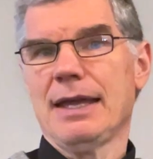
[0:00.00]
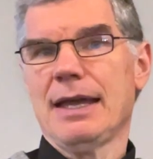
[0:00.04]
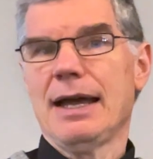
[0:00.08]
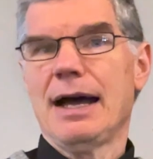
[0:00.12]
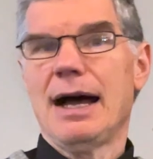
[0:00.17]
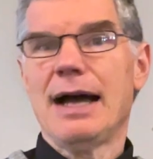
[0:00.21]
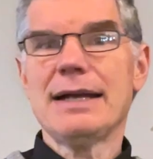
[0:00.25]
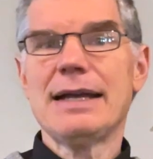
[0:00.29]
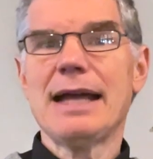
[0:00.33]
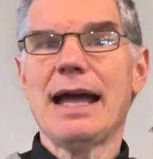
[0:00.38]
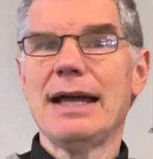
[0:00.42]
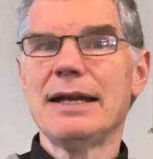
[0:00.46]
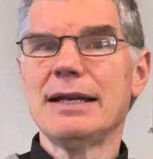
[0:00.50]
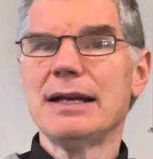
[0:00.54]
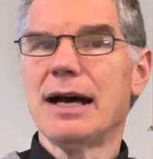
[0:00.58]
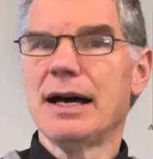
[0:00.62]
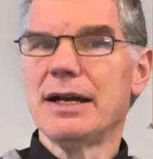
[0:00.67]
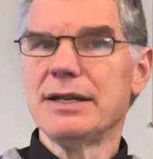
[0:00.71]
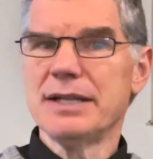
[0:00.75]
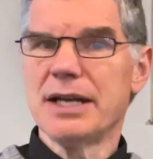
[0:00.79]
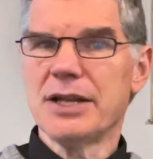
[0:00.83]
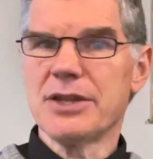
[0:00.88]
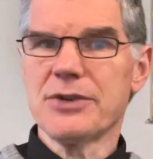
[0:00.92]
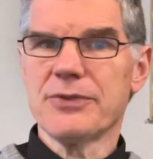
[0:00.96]
Again,
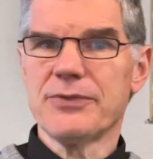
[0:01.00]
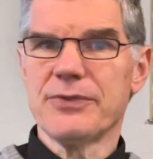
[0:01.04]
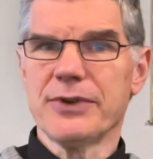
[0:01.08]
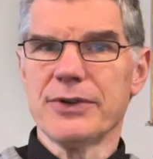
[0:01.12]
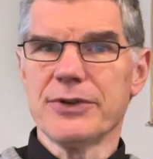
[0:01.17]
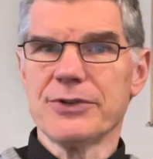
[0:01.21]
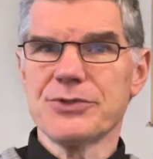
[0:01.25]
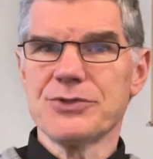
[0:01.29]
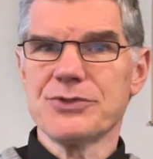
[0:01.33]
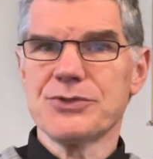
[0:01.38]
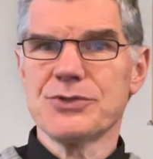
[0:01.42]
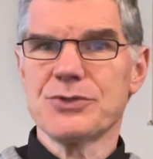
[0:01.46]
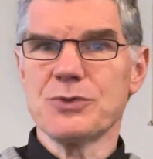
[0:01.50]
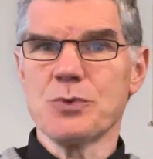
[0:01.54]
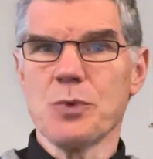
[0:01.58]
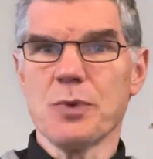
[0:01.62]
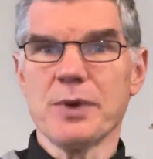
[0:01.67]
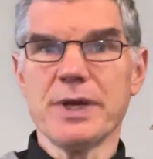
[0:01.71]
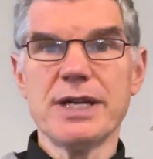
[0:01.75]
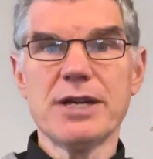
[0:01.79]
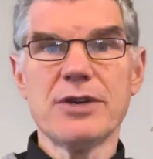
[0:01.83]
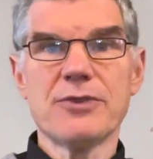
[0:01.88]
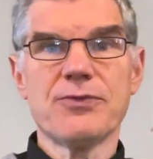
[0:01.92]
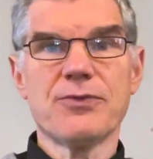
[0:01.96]
another verse
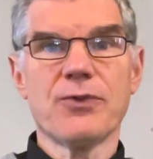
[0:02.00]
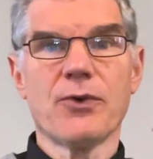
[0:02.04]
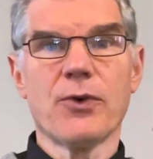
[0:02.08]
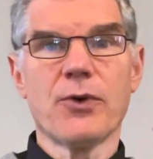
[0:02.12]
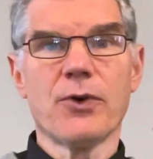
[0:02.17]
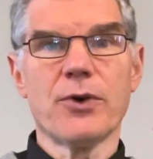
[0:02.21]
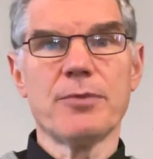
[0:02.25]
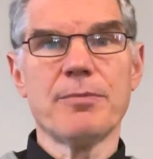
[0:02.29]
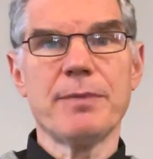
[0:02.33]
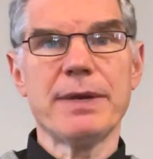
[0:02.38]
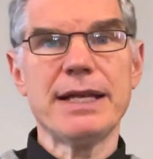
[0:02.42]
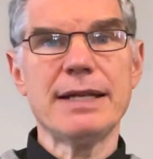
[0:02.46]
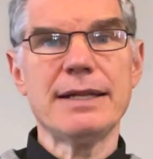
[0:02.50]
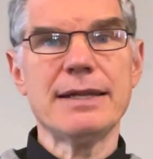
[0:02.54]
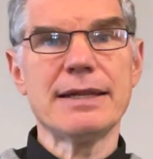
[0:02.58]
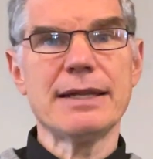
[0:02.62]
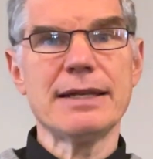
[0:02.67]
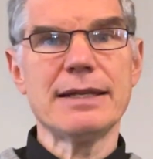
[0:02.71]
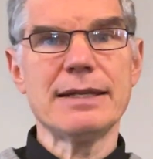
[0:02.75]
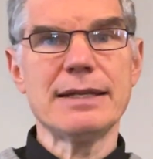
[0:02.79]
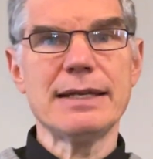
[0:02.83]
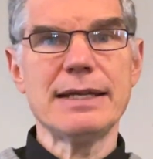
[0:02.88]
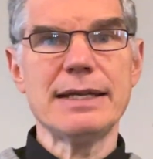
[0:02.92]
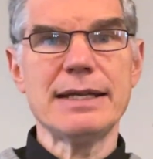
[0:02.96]
reaffirming
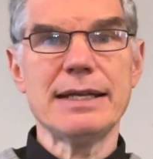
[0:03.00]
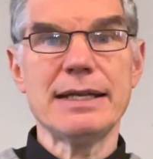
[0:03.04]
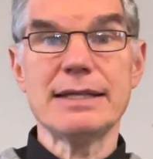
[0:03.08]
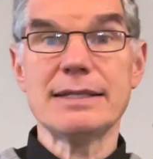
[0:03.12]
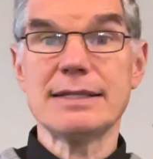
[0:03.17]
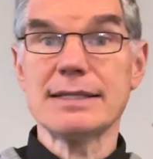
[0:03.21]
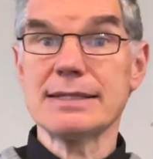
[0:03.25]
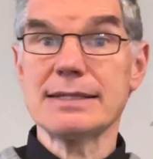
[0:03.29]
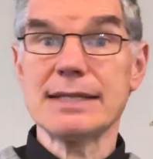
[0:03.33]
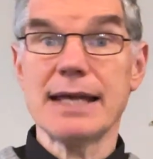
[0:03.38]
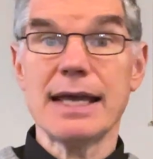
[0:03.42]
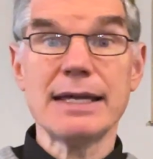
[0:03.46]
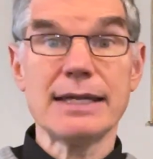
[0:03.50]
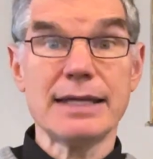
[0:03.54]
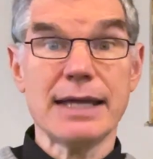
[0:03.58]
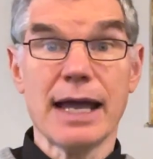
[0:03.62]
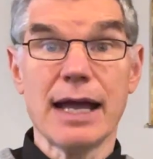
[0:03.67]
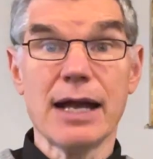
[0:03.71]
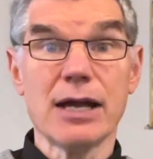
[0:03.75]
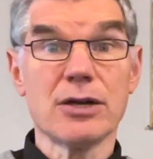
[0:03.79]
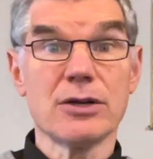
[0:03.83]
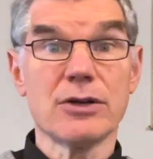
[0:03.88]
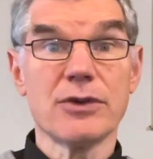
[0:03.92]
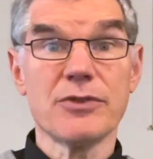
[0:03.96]
the need to take
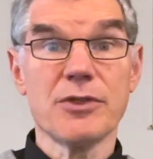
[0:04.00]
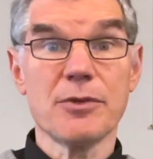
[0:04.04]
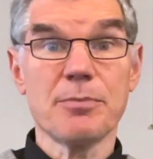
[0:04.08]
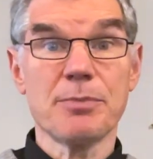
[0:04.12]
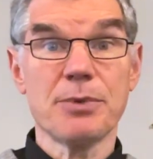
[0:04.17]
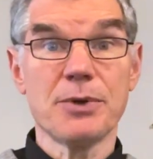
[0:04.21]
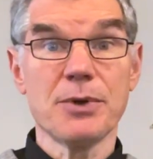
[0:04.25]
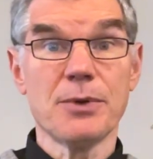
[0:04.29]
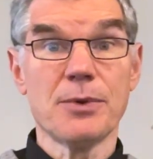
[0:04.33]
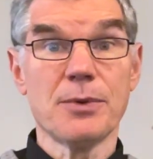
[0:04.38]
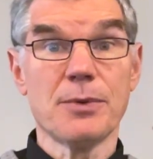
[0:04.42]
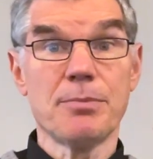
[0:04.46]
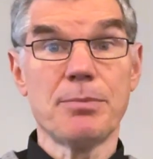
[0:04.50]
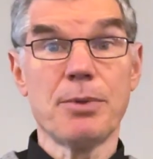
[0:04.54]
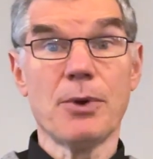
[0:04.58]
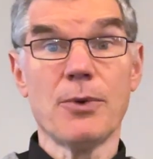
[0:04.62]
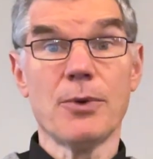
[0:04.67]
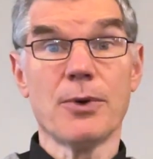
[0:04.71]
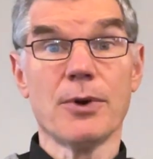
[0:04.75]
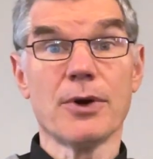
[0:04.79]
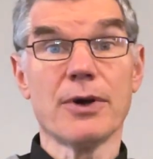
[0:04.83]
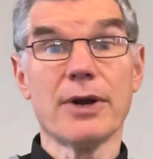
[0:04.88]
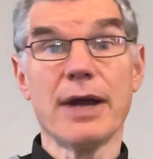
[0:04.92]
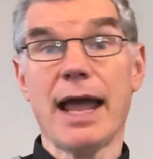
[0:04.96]
care of the
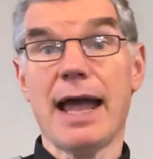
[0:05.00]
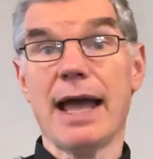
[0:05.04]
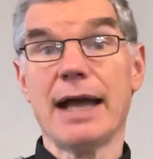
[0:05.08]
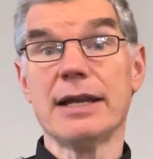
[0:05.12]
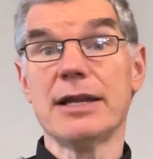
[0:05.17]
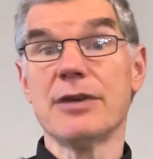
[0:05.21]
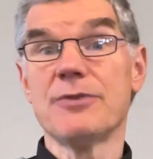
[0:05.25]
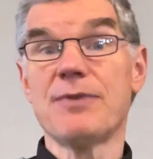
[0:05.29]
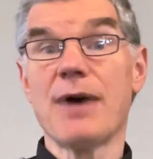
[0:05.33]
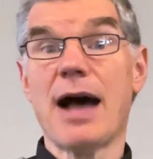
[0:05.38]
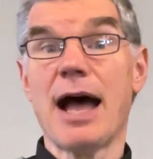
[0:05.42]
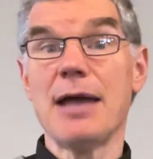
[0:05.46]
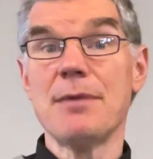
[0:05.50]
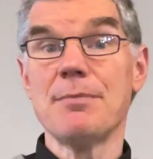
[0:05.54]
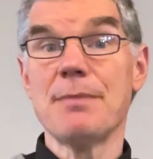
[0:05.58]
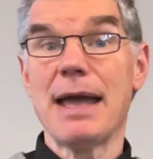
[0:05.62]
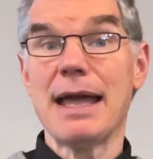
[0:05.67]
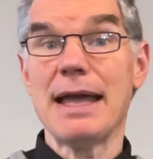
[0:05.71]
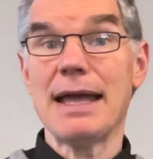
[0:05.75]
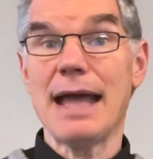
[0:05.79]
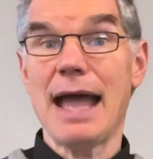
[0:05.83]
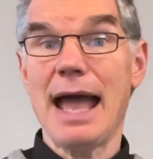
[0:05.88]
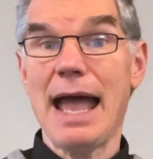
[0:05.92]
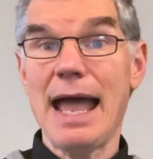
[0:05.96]
poor, and if I
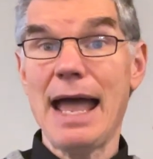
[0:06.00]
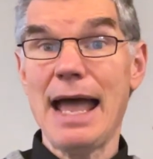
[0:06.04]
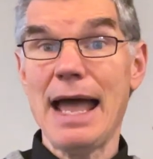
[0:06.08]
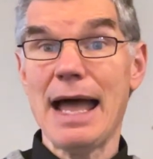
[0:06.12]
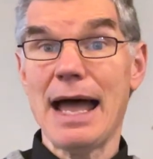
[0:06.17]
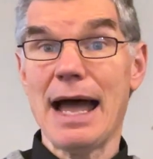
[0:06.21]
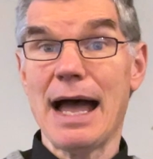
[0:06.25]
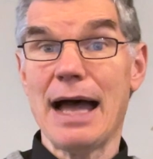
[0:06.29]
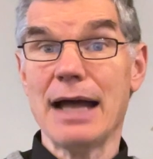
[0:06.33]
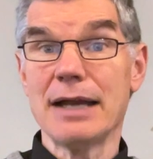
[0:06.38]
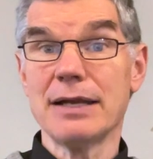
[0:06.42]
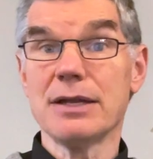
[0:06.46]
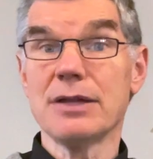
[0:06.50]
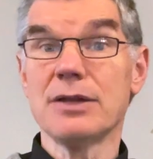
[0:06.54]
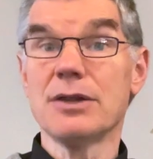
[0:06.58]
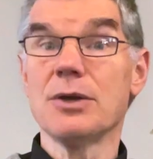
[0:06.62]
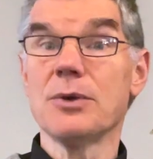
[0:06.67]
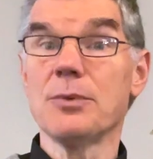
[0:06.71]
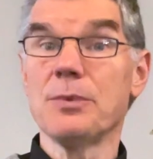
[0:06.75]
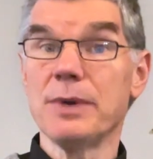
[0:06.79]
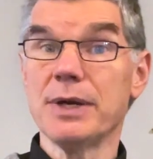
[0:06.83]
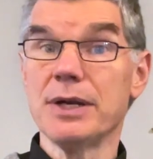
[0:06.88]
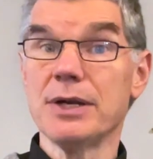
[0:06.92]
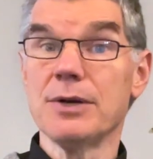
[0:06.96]
may add,
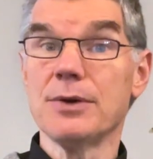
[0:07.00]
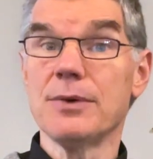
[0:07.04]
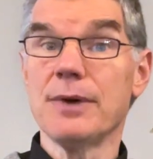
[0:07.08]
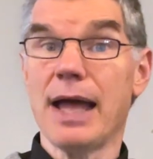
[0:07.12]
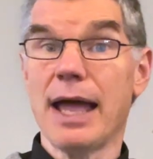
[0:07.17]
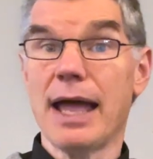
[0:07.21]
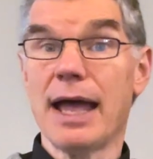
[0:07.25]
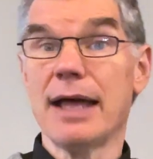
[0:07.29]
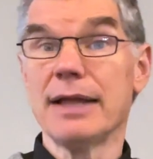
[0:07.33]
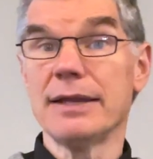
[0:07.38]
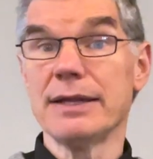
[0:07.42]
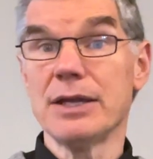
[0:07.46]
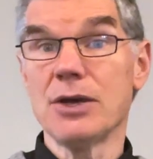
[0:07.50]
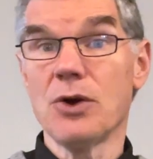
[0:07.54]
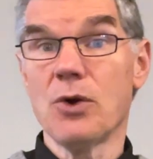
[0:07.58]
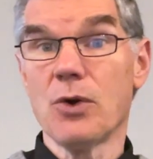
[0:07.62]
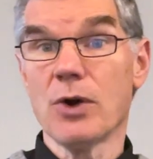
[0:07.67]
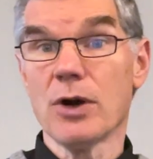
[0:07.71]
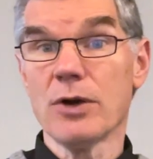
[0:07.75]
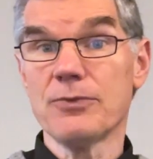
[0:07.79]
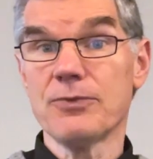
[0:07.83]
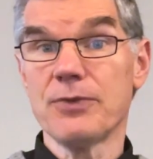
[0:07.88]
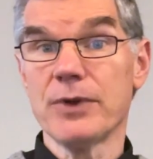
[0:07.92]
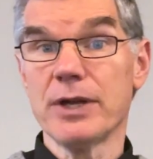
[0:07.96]
the widow and the
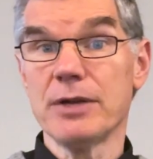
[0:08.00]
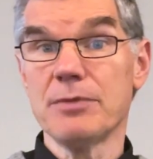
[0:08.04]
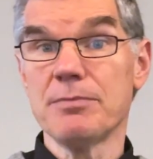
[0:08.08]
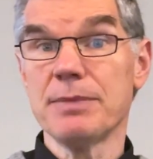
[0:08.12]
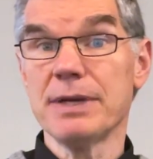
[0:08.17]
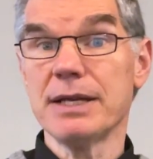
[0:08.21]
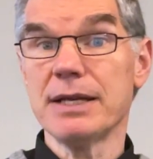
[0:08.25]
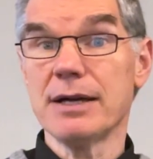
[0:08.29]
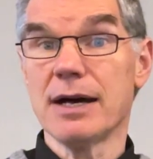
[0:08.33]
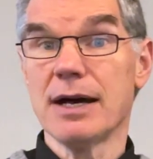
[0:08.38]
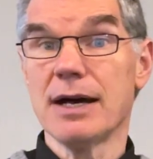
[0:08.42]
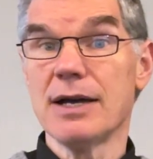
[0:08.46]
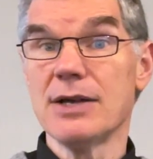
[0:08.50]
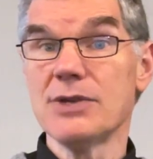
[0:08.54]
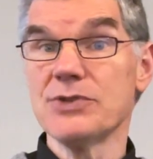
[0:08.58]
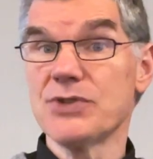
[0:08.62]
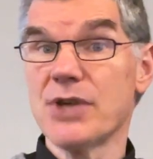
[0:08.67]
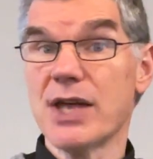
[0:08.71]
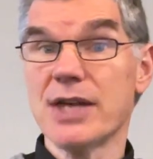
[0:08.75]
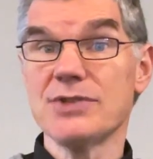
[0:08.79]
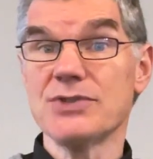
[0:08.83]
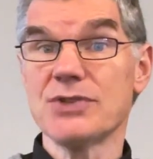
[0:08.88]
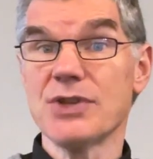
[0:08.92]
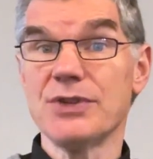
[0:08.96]
orphan, because
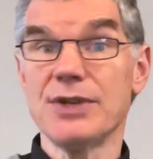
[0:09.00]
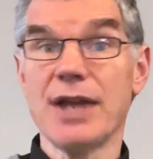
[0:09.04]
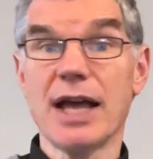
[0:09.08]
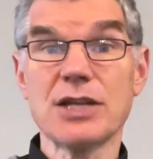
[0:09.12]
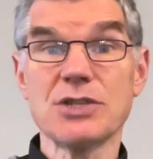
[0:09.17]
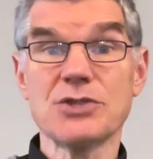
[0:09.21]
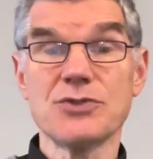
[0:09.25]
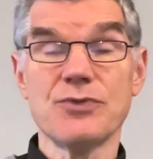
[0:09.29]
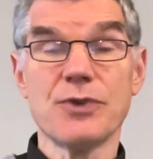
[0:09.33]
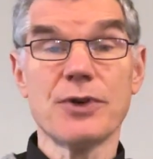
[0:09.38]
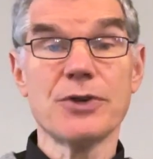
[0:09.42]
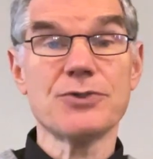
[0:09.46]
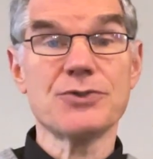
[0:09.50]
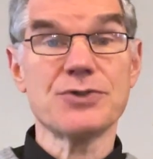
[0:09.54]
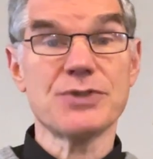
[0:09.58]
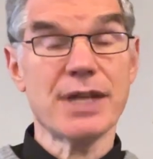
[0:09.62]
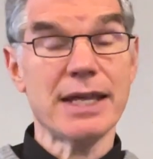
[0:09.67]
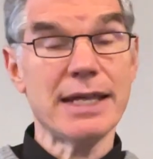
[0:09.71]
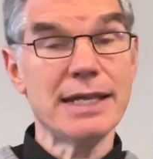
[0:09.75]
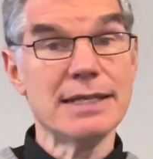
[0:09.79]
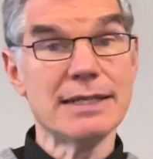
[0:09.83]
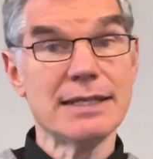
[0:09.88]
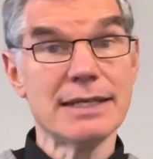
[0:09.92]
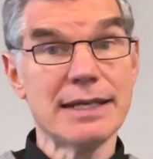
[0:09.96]
as the next
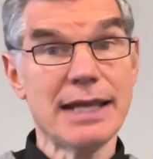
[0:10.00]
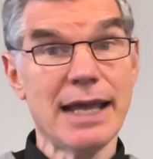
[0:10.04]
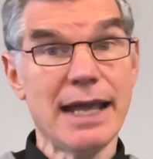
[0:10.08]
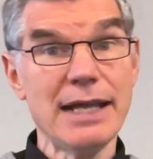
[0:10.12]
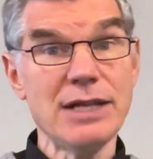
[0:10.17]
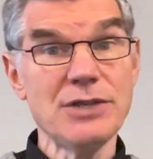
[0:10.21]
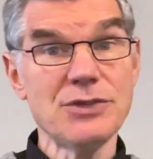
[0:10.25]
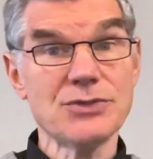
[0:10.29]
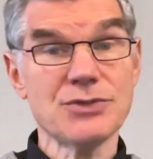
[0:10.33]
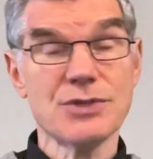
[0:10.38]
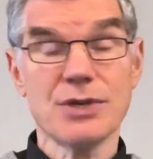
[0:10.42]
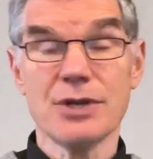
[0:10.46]
verse indicates,